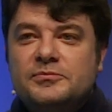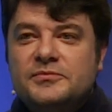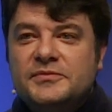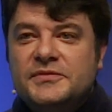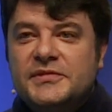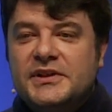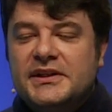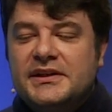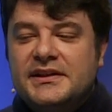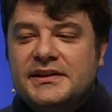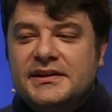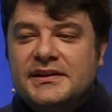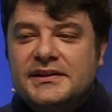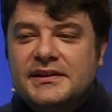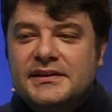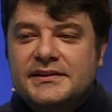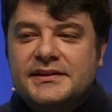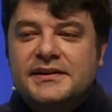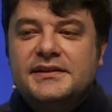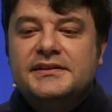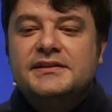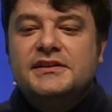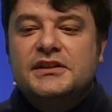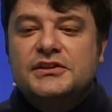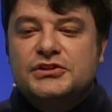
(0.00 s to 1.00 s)
social
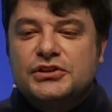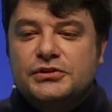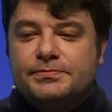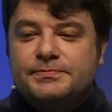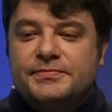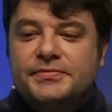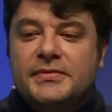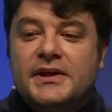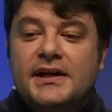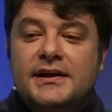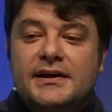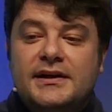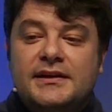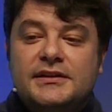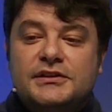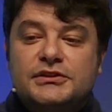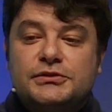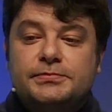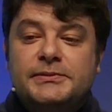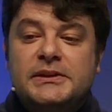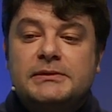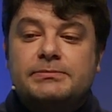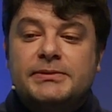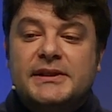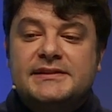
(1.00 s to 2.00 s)
pressure there can be to
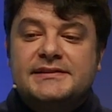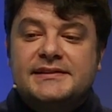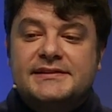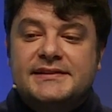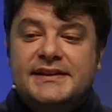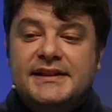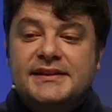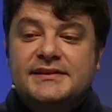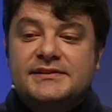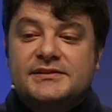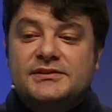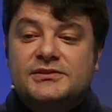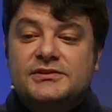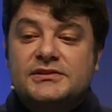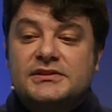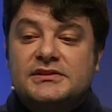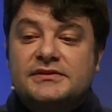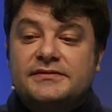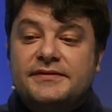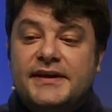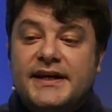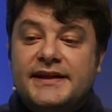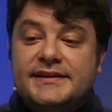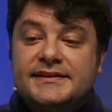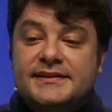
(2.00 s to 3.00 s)
use certain
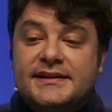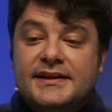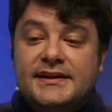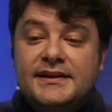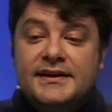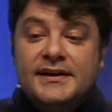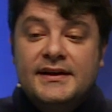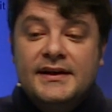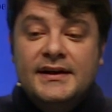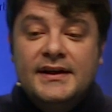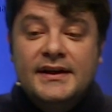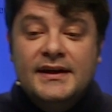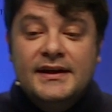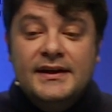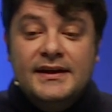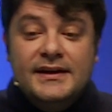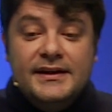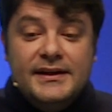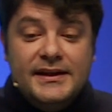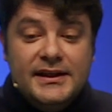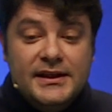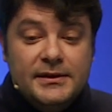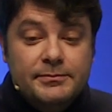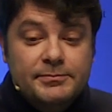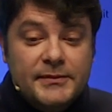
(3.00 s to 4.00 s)
messengers.
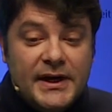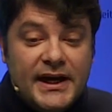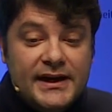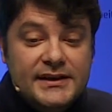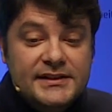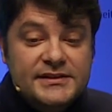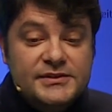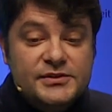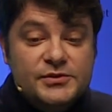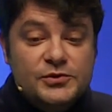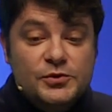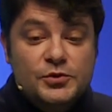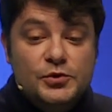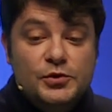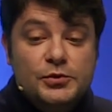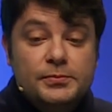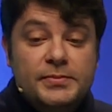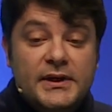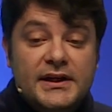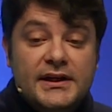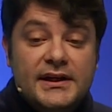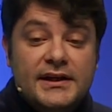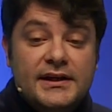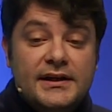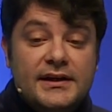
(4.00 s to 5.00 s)

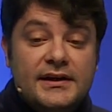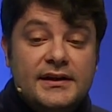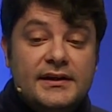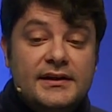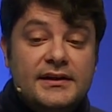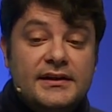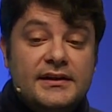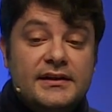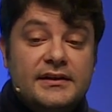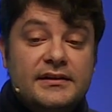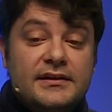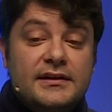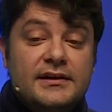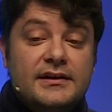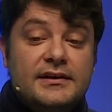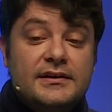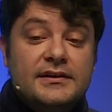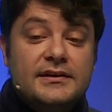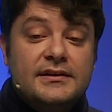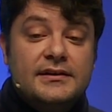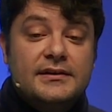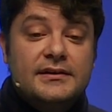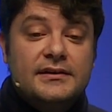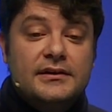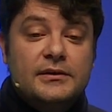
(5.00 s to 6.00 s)
Parents know
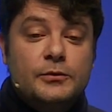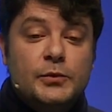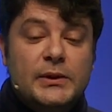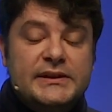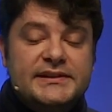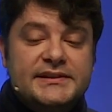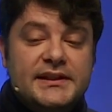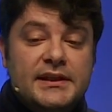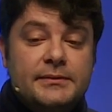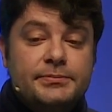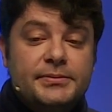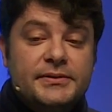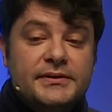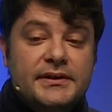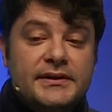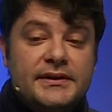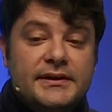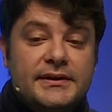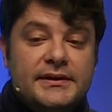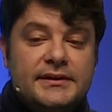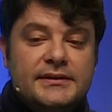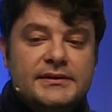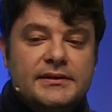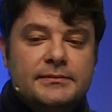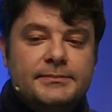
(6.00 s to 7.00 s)
that playground
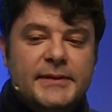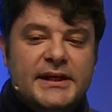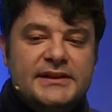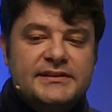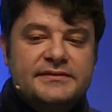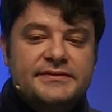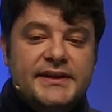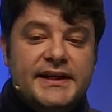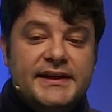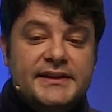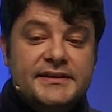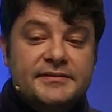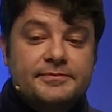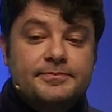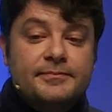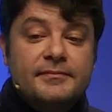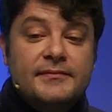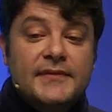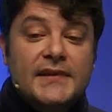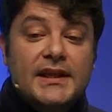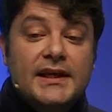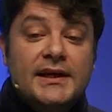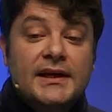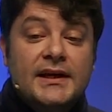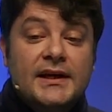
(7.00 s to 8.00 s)
dates,
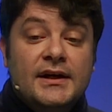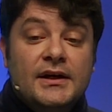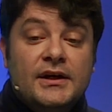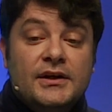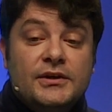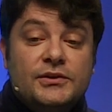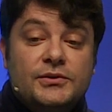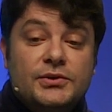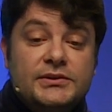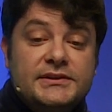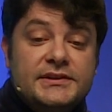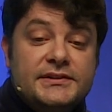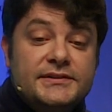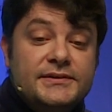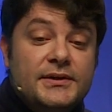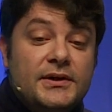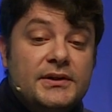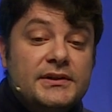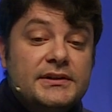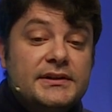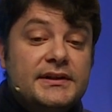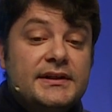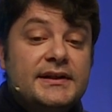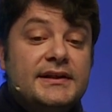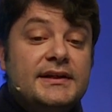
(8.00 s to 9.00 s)
for example,
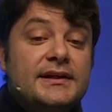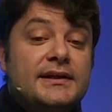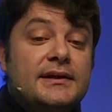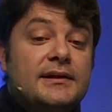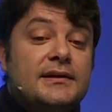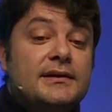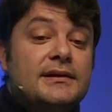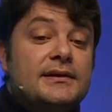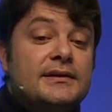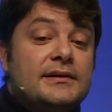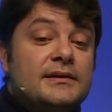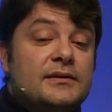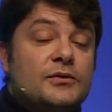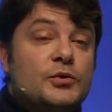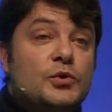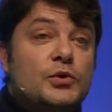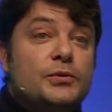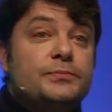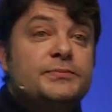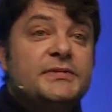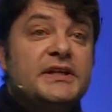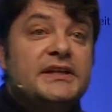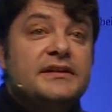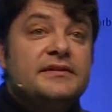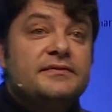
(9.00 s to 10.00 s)
are organized via
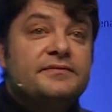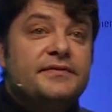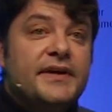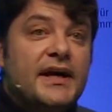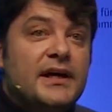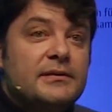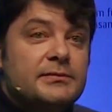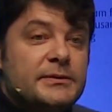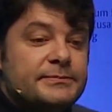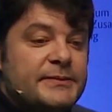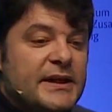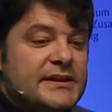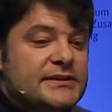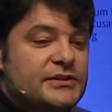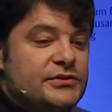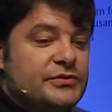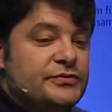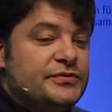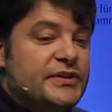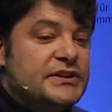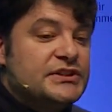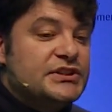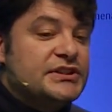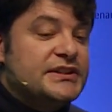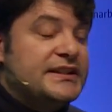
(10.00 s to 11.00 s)
WhatsApp.
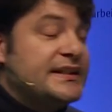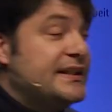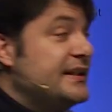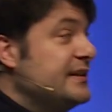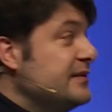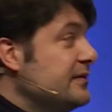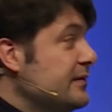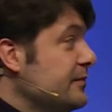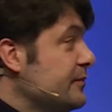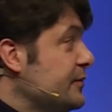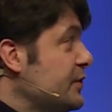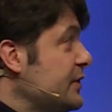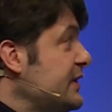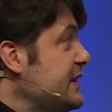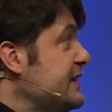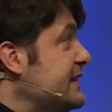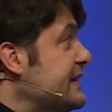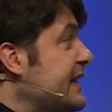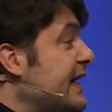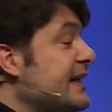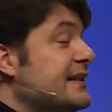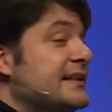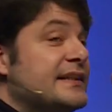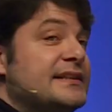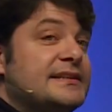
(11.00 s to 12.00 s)
One last
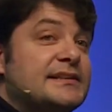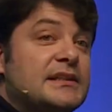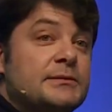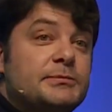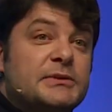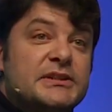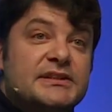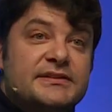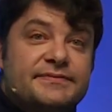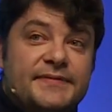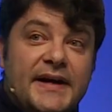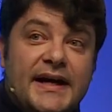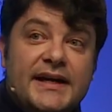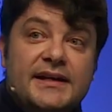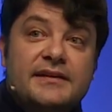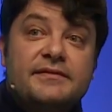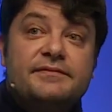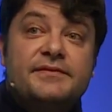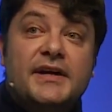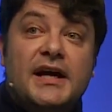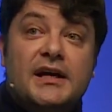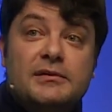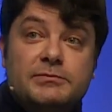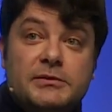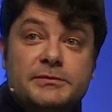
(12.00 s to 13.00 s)
point to understand the
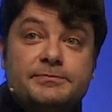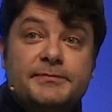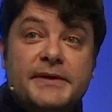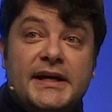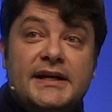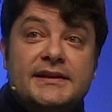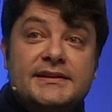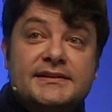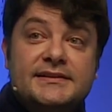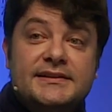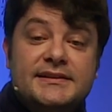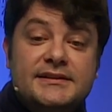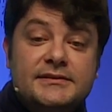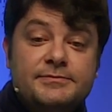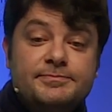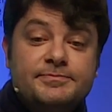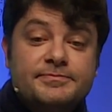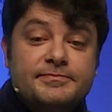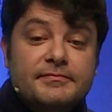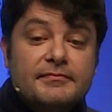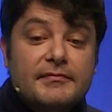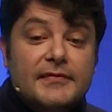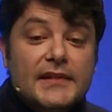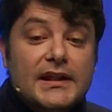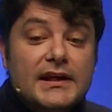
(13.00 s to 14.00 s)
advertising
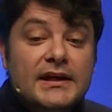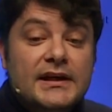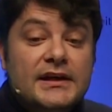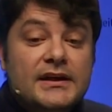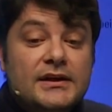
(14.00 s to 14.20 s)
markets.